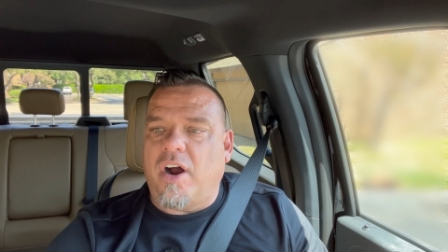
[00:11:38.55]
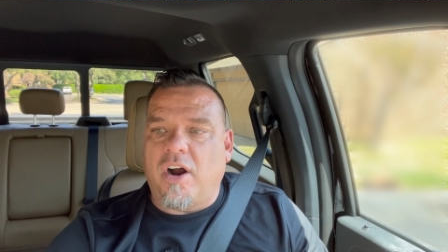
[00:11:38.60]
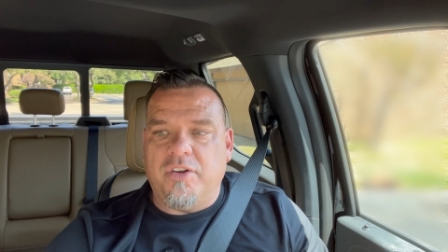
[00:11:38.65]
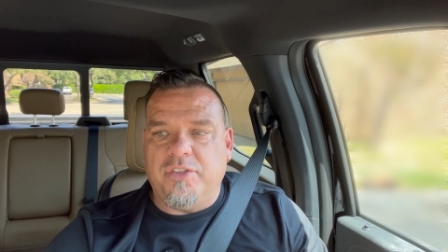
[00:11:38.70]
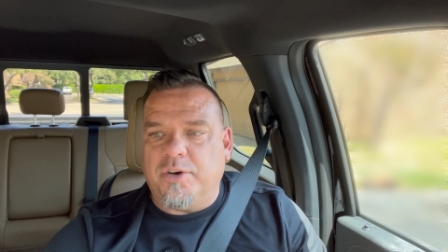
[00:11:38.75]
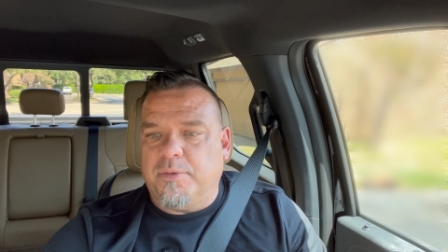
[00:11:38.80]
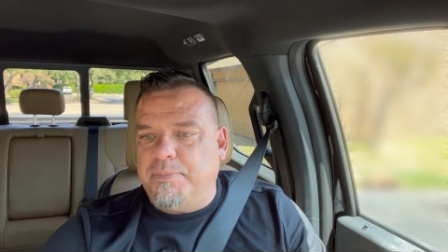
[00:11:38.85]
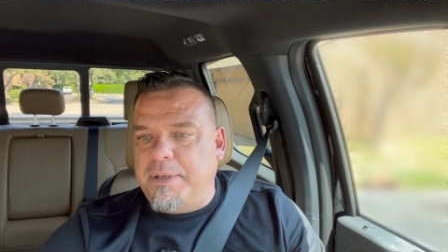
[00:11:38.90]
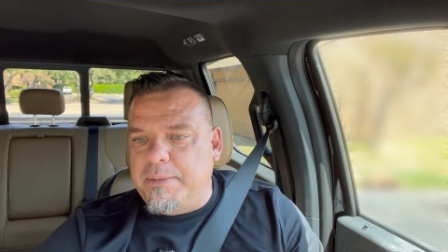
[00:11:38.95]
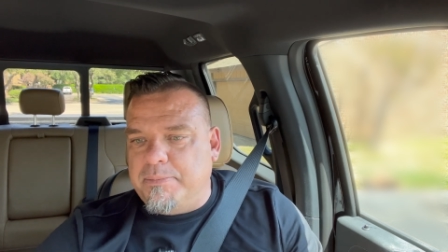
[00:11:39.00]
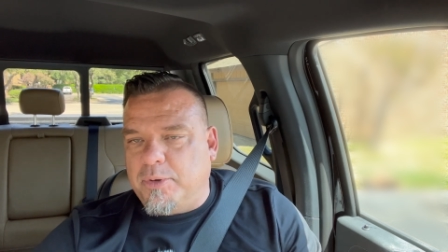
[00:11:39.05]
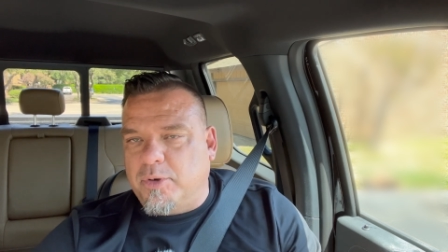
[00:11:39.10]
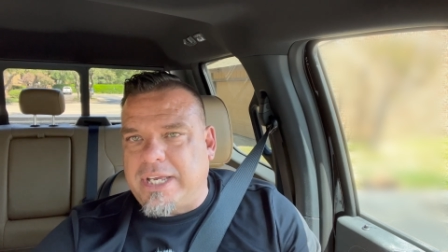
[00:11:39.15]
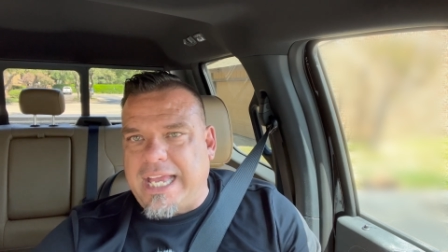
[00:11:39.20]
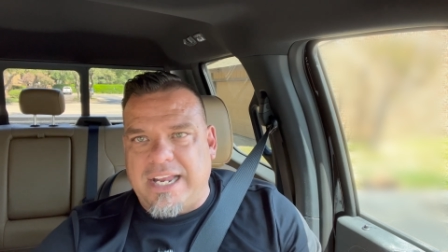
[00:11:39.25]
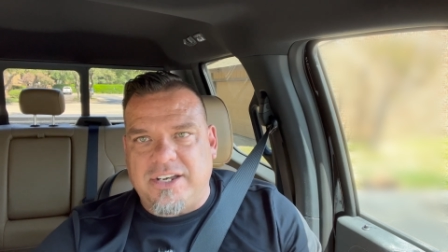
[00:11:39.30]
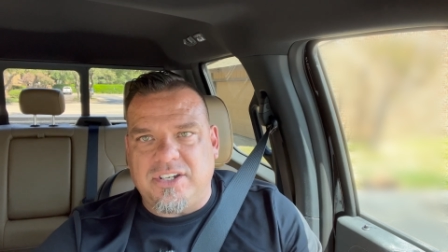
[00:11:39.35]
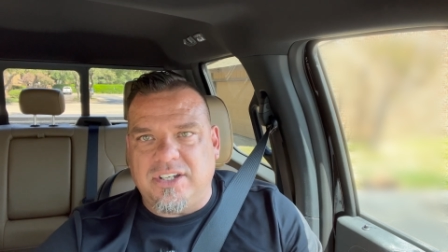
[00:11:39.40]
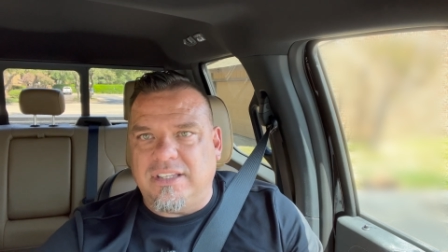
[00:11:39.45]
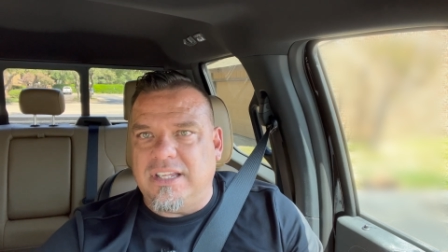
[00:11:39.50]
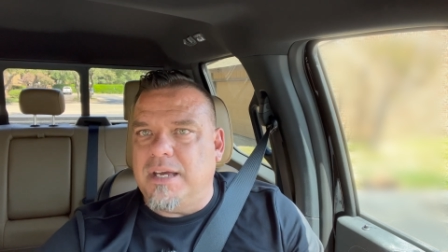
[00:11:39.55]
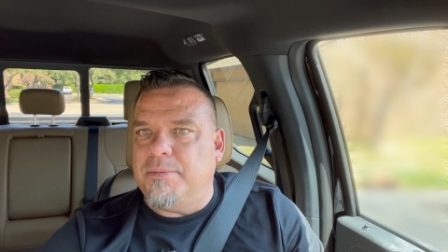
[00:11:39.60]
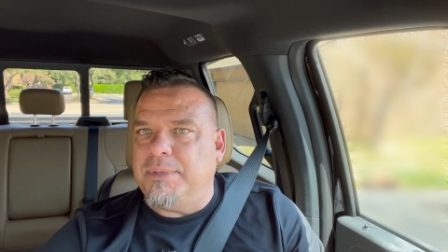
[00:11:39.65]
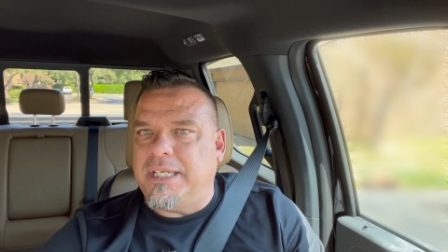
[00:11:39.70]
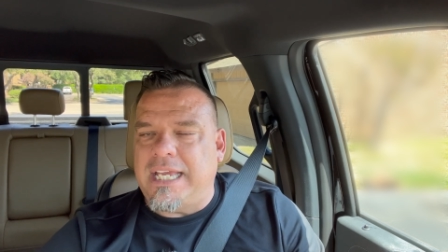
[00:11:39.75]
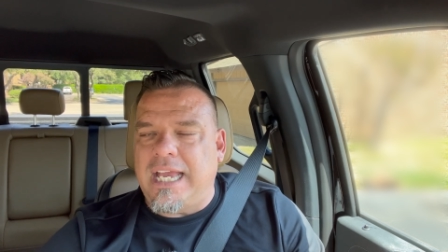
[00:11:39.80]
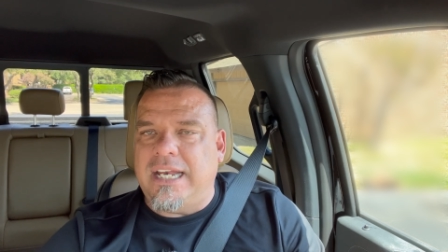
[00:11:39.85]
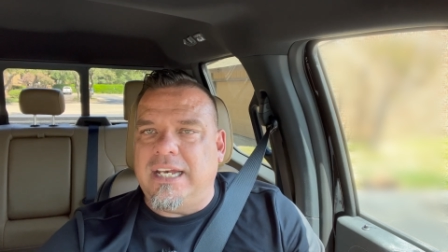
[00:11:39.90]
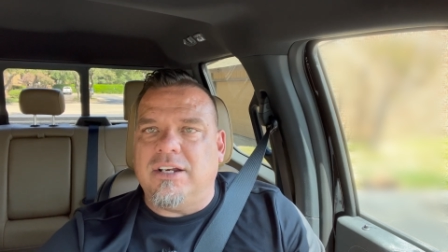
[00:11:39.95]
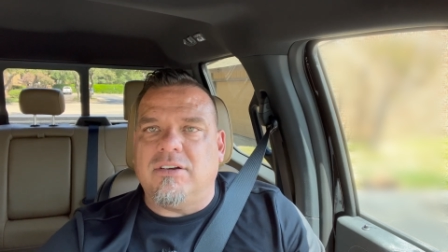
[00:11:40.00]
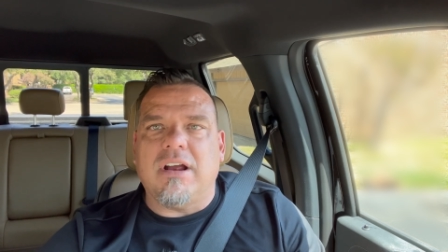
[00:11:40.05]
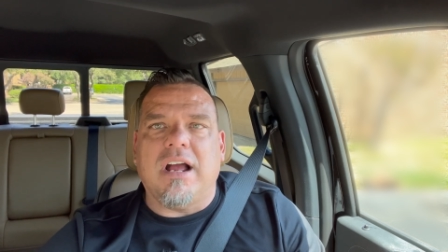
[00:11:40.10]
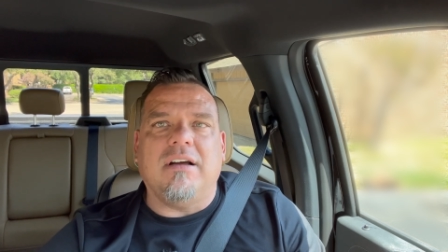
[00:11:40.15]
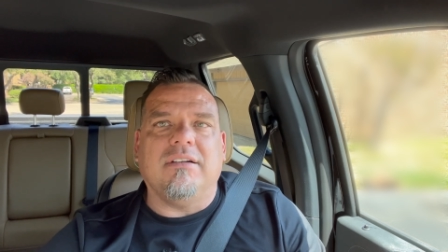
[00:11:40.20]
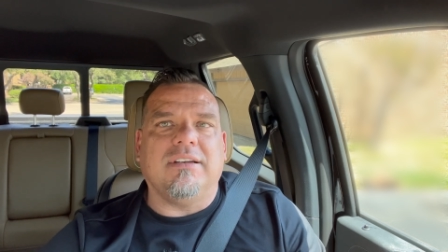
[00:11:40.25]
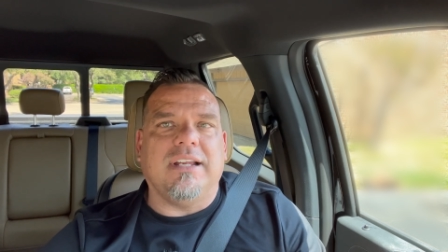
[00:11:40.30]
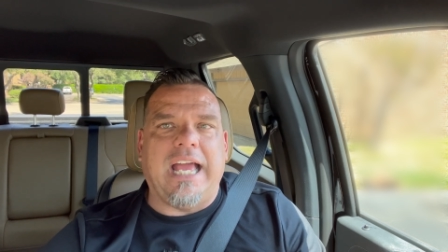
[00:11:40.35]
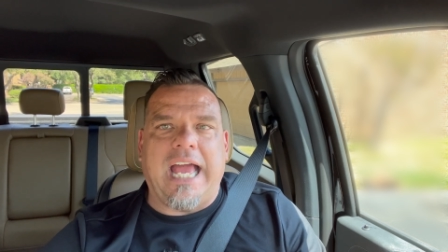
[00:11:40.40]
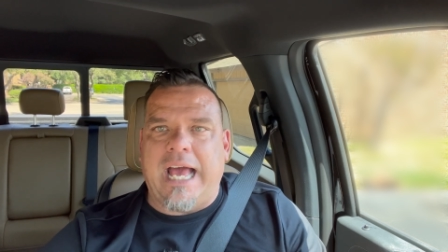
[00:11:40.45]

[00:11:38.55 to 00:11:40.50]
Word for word: Are there people catching them and gaining ground?